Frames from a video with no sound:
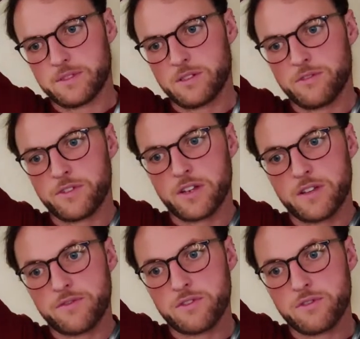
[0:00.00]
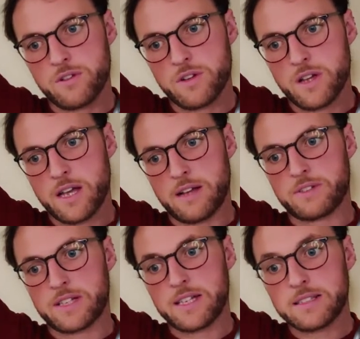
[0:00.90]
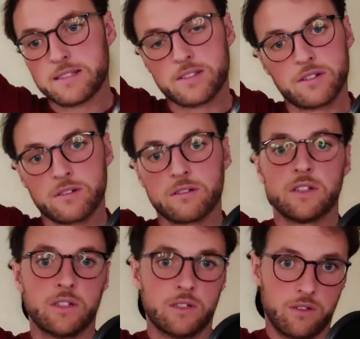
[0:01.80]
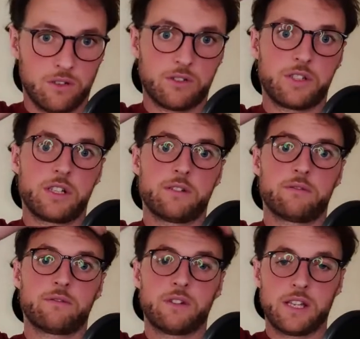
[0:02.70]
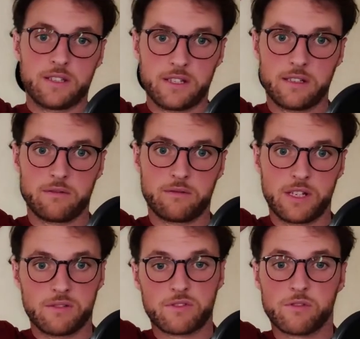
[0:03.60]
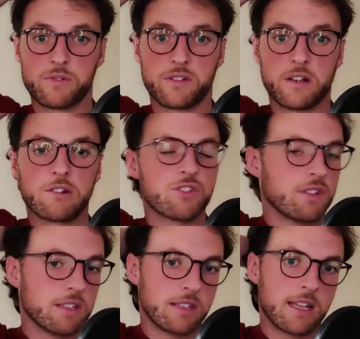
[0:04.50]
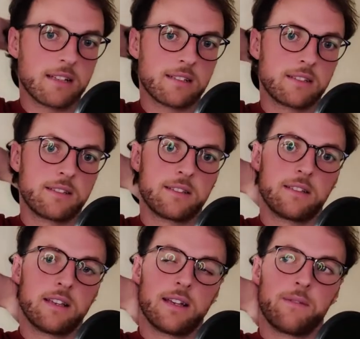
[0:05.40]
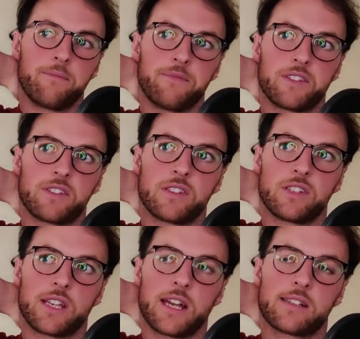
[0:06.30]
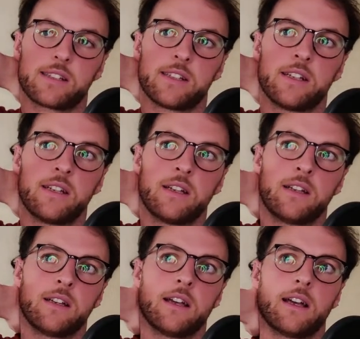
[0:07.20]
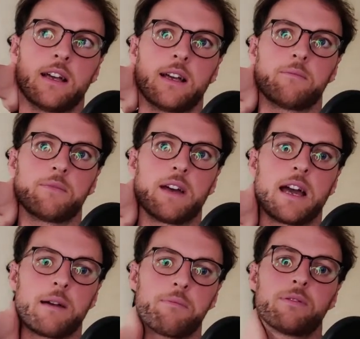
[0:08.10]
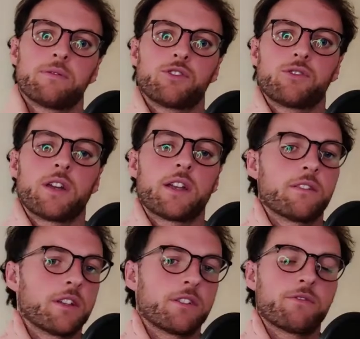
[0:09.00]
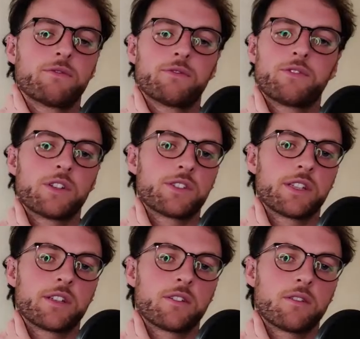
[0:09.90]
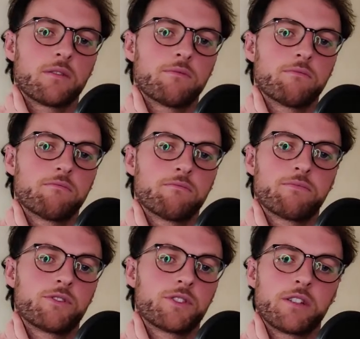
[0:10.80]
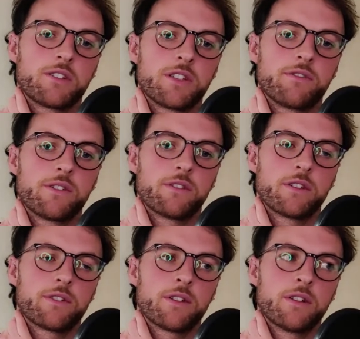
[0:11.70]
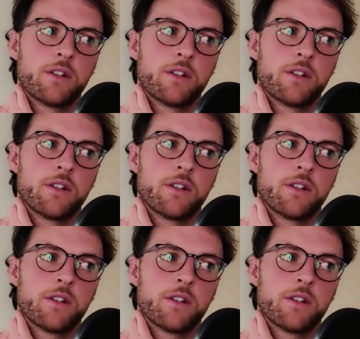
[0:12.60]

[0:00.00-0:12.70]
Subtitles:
Or if you have kids and you're looking to raise them through a bit of Irish or anything like that, this TG Carr app that you can get on like Fire Stick or your TV or whatever.